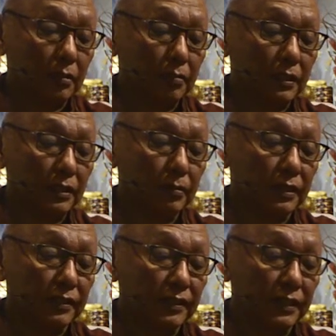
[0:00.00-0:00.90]

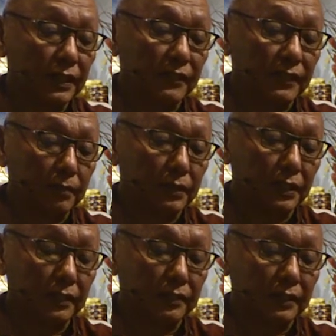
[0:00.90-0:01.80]
Madhyamika said, if
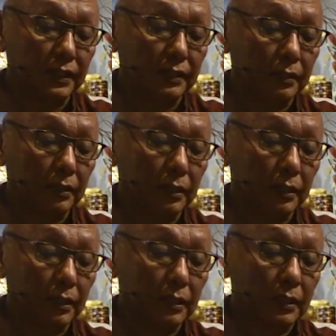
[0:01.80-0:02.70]
something
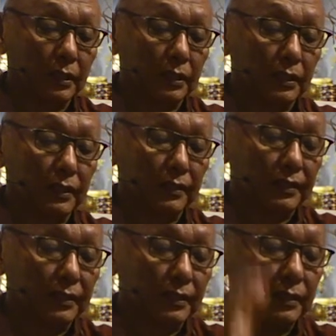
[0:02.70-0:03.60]

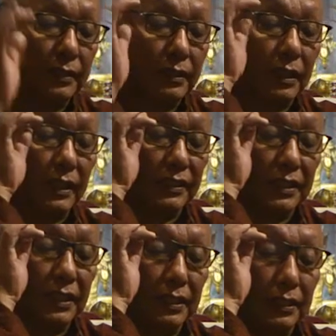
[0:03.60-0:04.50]
is a
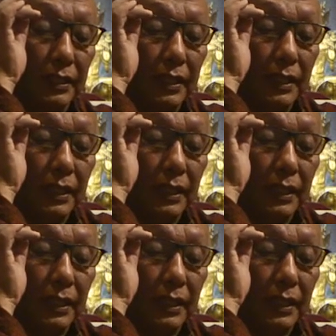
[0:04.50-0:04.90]
thing,